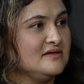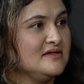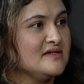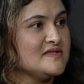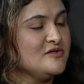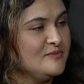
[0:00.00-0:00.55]

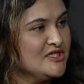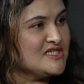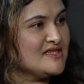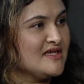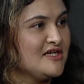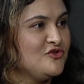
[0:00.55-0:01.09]
Yeah. So you
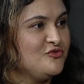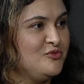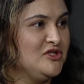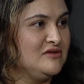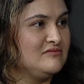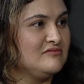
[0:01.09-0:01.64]
mentioned that
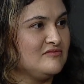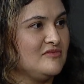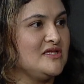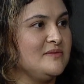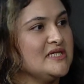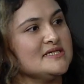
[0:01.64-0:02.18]

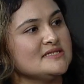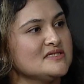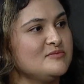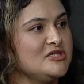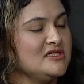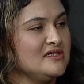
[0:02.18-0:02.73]
Limitless has
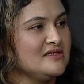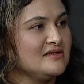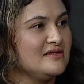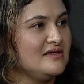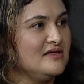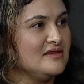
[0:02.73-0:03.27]
been
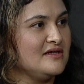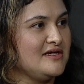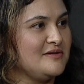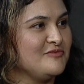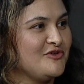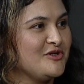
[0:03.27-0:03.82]
in the
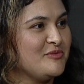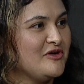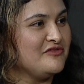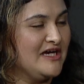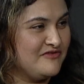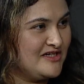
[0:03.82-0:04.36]
game for
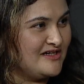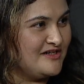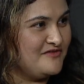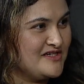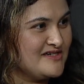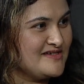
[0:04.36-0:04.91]
about
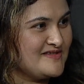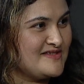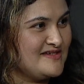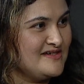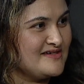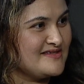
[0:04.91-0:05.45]
5.5 years to
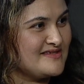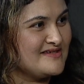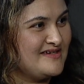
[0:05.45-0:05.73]
6?